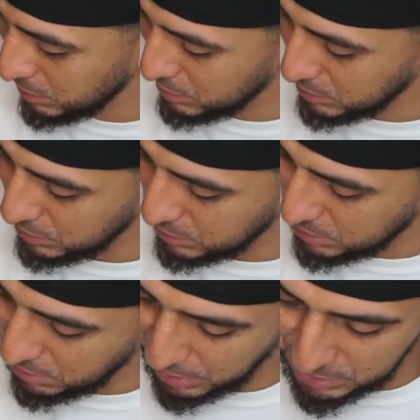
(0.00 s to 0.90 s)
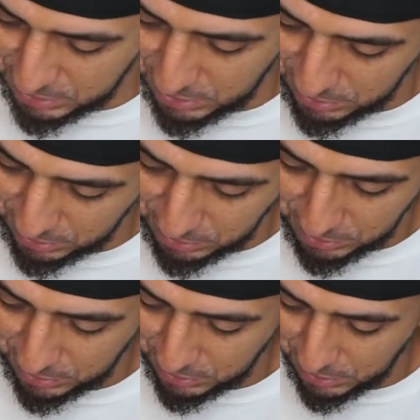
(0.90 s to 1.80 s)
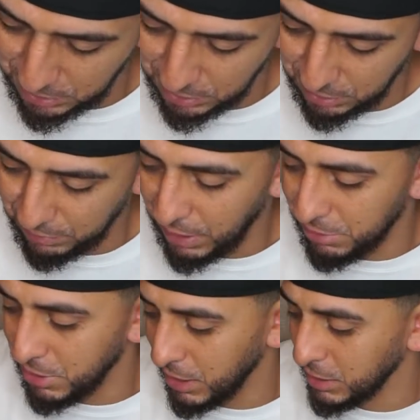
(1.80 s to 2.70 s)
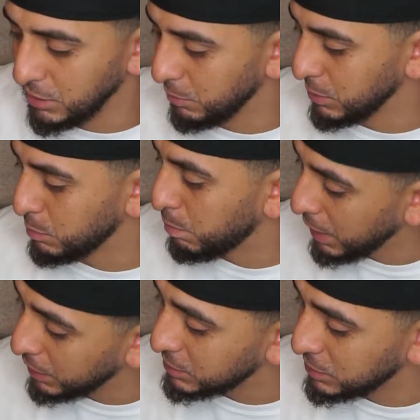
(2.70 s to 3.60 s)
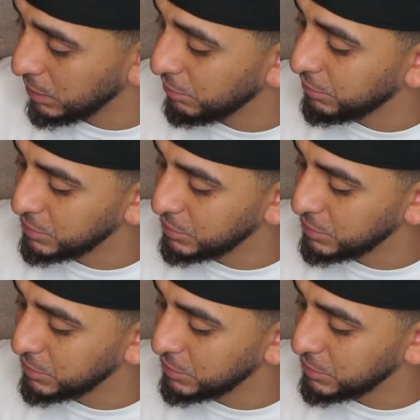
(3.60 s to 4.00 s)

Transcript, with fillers: This is crazy and I love how you guys always pick stuff.